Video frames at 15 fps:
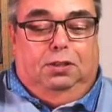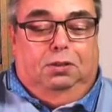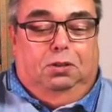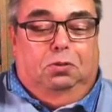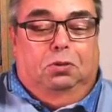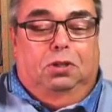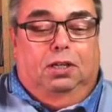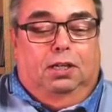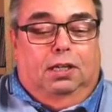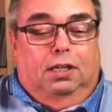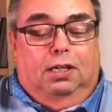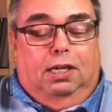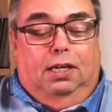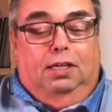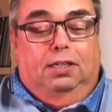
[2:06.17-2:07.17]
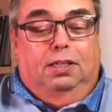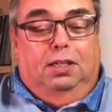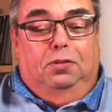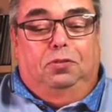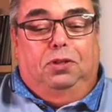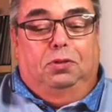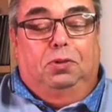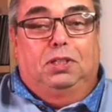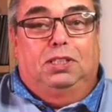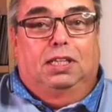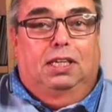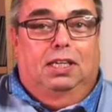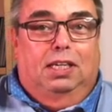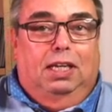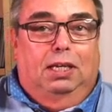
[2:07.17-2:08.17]
looking like if there is a
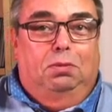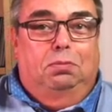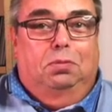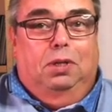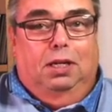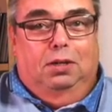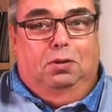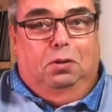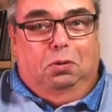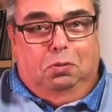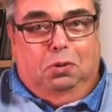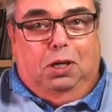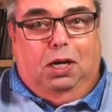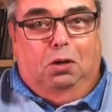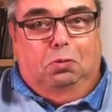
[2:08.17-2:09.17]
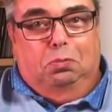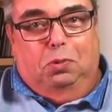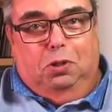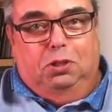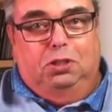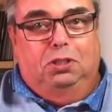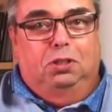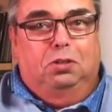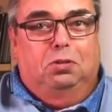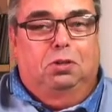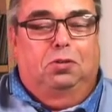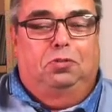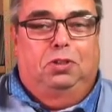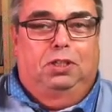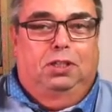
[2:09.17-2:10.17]
name and how much
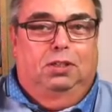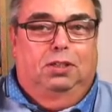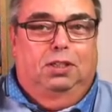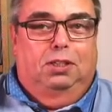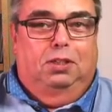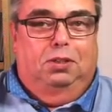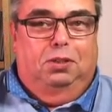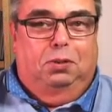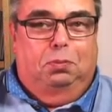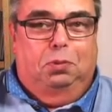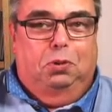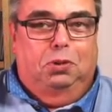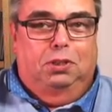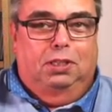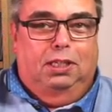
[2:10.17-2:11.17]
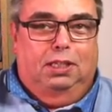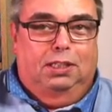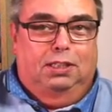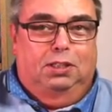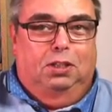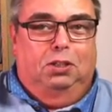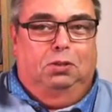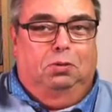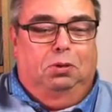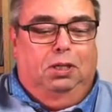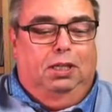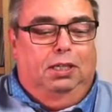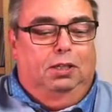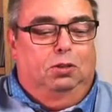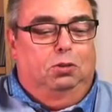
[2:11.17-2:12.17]
coffee uh, the person has uh,
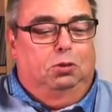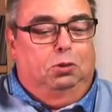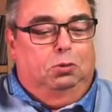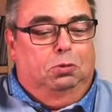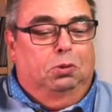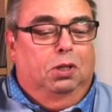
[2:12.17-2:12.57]
donated to you.